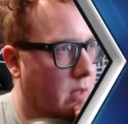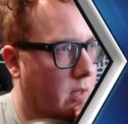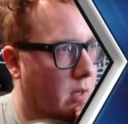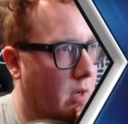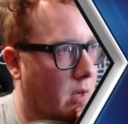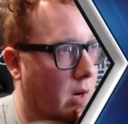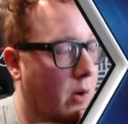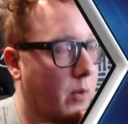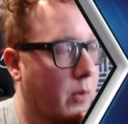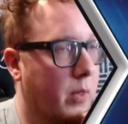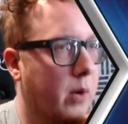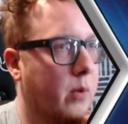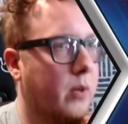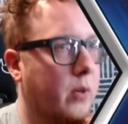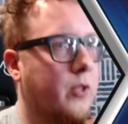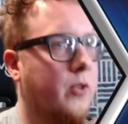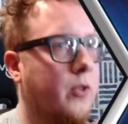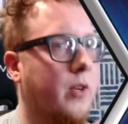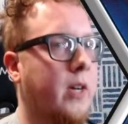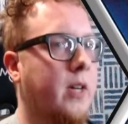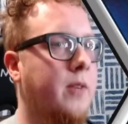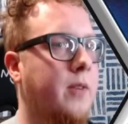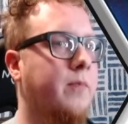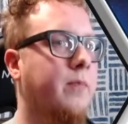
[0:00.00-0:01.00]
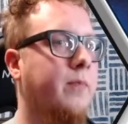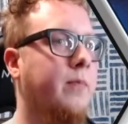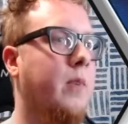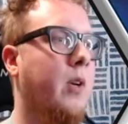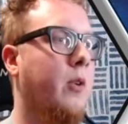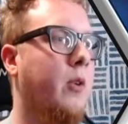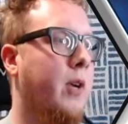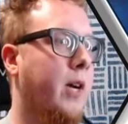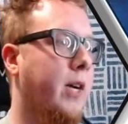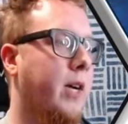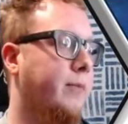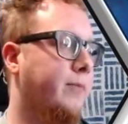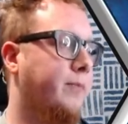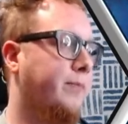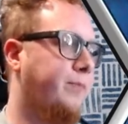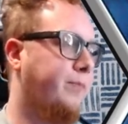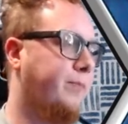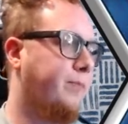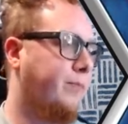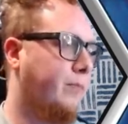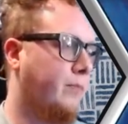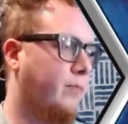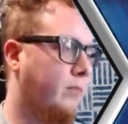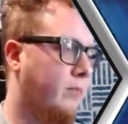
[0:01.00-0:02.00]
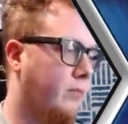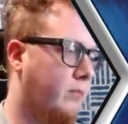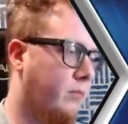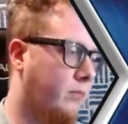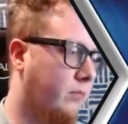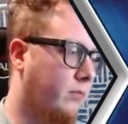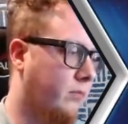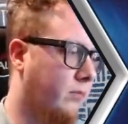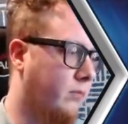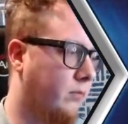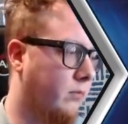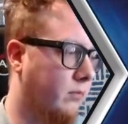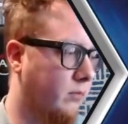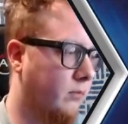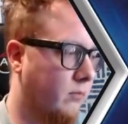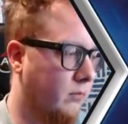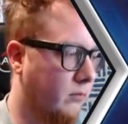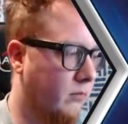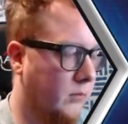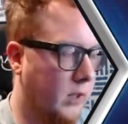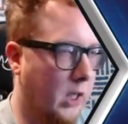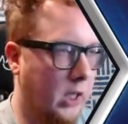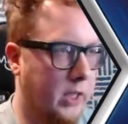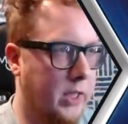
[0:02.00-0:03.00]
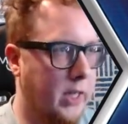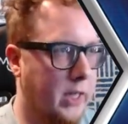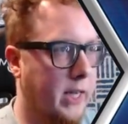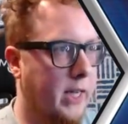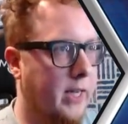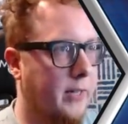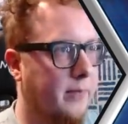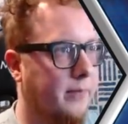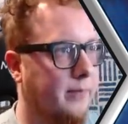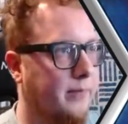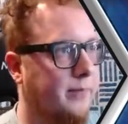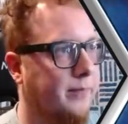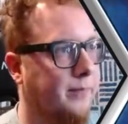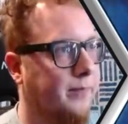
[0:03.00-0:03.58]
Oh, they retreated. Okay. I'll take it.